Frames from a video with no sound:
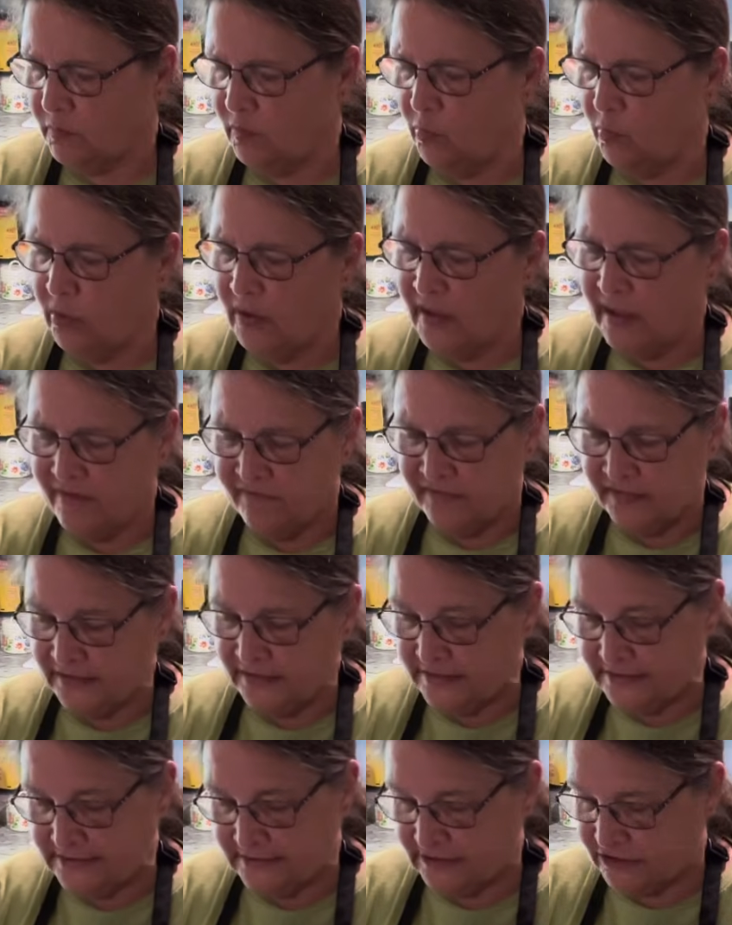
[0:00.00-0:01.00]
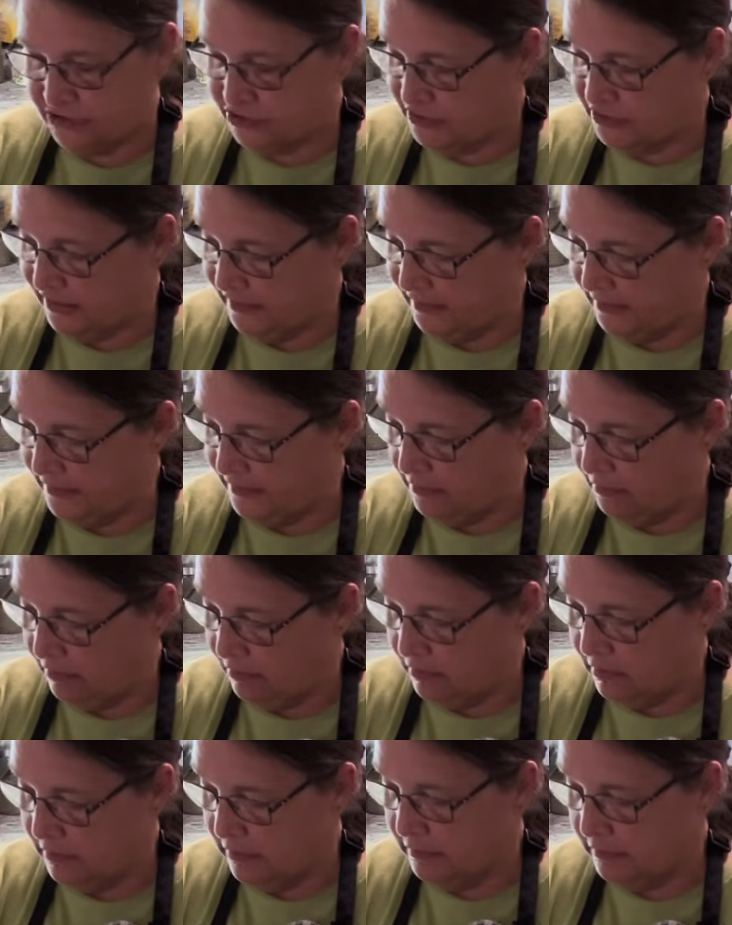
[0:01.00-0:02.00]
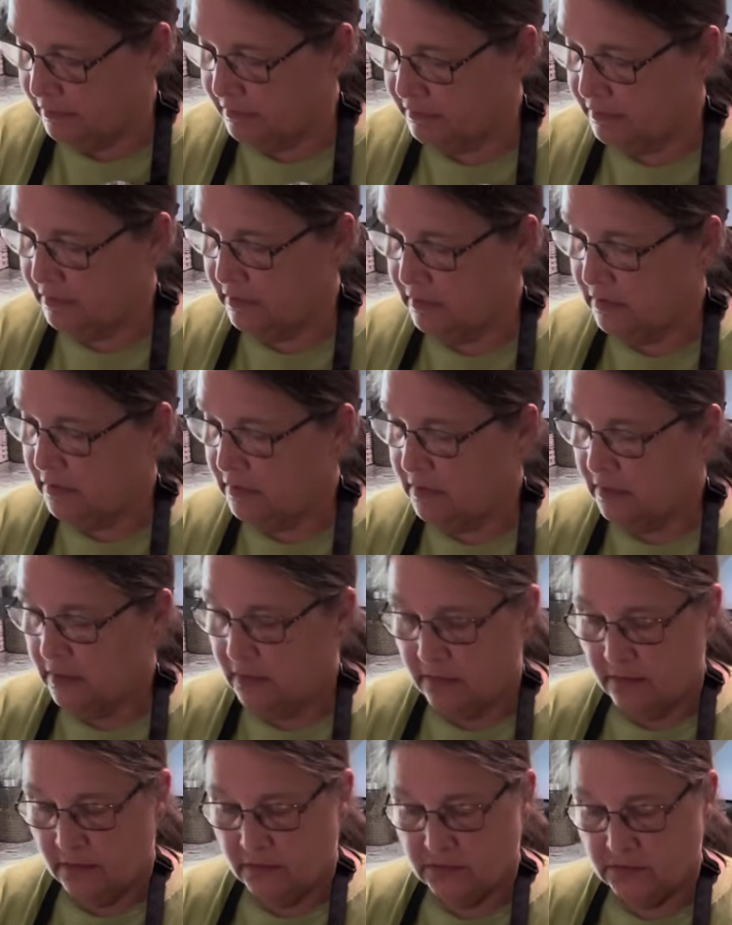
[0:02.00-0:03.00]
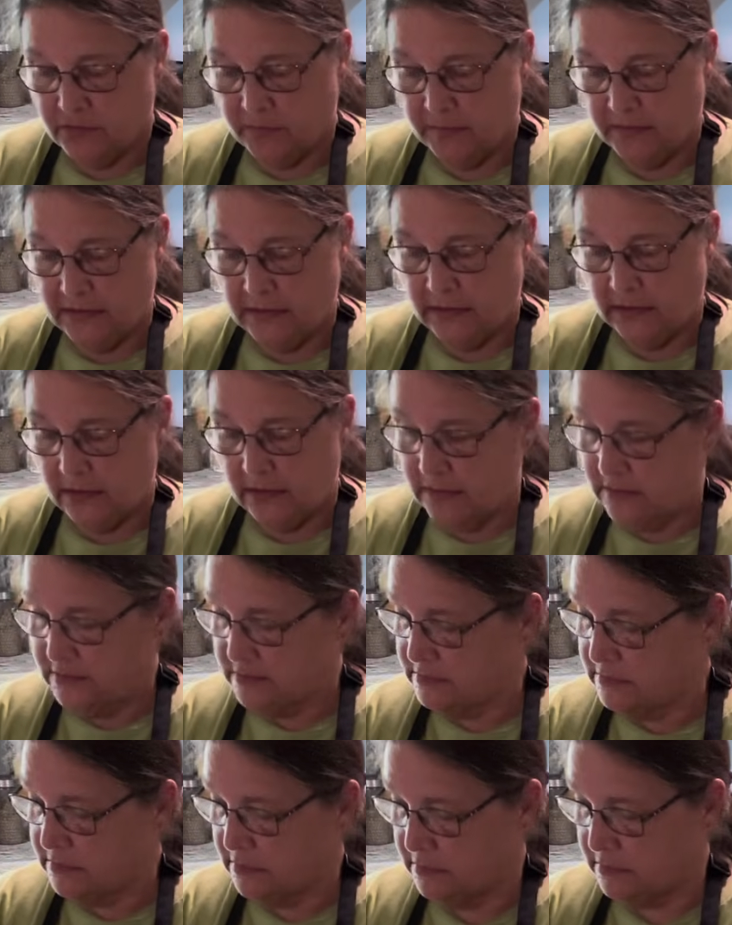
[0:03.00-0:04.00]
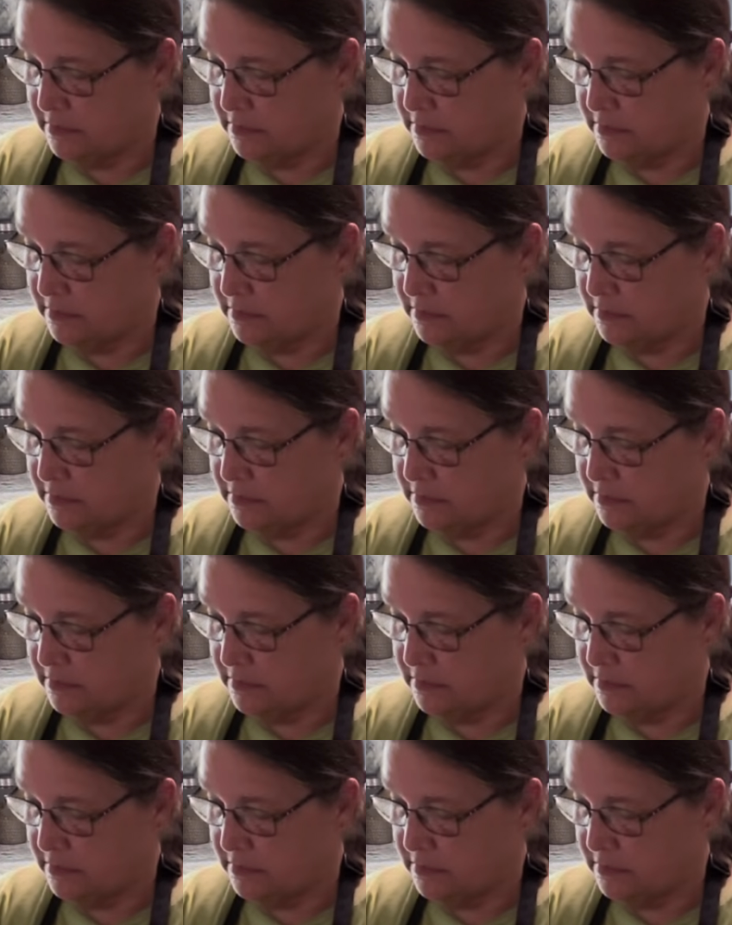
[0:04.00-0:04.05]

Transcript: We'll have these just to eat on. Those will be nice.